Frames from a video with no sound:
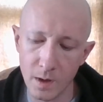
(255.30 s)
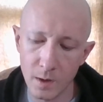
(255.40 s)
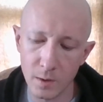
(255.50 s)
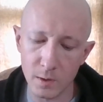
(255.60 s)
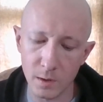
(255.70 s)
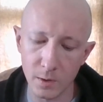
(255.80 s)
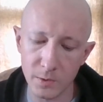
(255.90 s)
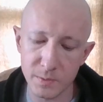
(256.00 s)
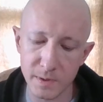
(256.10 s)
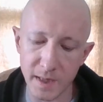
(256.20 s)
Her
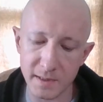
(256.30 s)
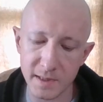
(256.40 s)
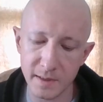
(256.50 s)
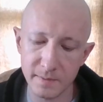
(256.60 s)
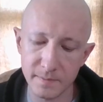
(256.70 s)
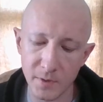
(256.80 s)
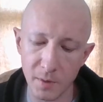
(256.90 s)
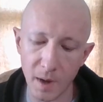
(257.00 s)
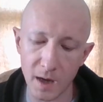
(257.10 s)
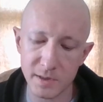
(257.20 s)
clothes were dusty, her
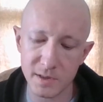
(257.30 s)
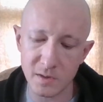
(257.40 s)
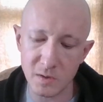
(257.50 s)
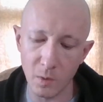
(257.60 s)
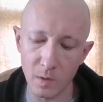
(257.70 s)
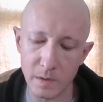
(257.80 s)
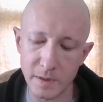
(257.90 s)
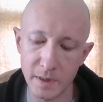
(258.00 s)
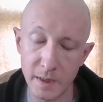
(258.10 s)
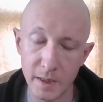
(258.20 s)
moccasins
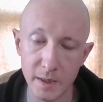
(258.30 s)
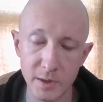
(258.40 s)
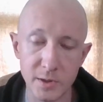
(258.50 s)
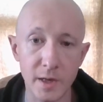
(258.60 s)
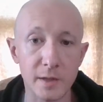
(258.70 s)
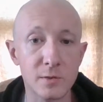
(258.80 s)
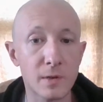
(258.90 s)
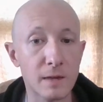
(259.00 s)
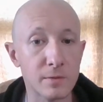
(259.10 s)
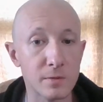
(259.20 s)
worn. She had
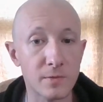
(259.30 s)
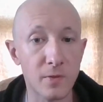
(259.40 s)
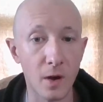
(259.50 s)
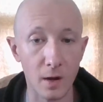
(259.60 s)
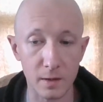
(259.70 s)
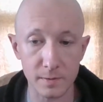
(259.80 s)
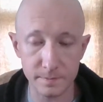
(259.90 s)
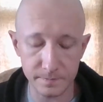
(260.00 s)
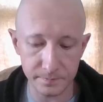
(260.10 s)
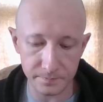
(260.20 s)
traveled far.
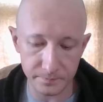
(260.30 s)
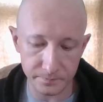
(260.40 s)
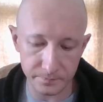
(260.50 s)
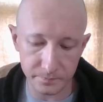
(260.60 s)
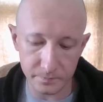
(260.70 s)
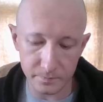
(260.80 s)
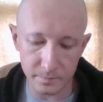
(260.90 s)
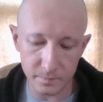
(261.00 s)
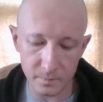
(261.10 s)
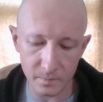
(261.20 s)

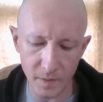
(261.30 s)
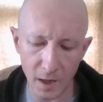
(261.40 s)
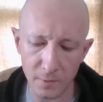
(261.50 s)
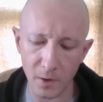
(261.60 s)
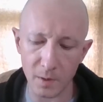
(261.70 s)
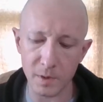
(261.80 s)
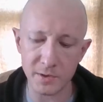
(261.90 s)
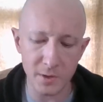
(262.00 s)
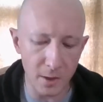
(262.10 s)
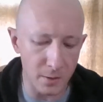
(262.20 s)
How far must
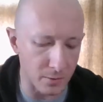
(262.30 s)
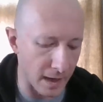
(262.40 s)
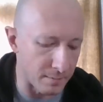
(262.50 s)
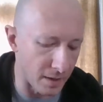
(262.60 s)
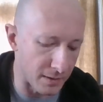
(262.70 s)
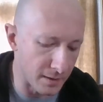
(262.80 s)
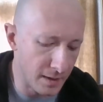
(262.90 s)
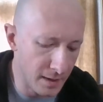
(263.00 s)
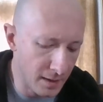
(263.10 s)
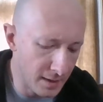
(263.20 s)
you go, grandmother?
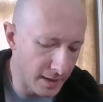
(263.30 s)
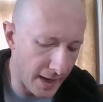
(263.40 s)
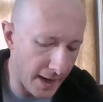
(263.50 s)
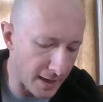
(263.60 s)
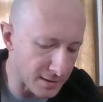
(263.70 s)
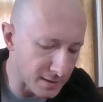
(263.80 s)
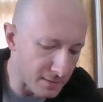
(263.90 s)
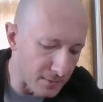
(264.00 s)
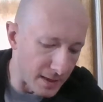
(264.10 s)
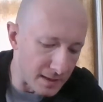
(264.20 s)
Asked
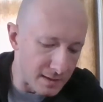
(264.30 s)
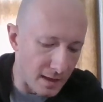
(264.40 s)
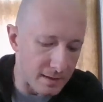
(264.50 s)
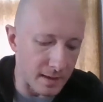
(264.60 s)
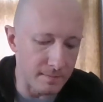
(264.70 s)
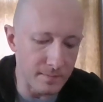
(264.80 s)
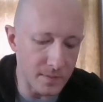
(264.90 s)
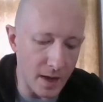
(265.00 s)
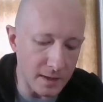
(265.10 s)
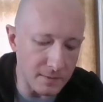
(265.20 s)
Forgets-Nothing.
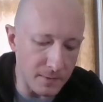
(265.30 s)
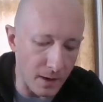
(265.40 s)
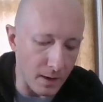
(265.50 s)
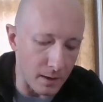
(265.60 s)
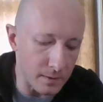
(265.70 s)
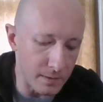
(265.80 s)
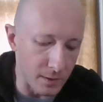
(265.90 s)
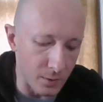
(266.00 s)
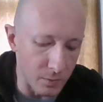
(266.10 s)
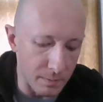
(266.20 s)
Not far, the
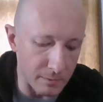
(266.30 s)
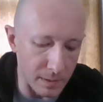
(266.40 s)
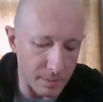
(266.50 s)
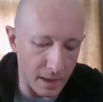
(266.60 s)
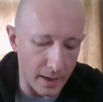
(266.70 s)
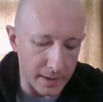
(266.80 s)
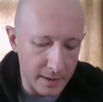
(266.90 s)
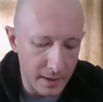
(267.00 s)
old woman replied,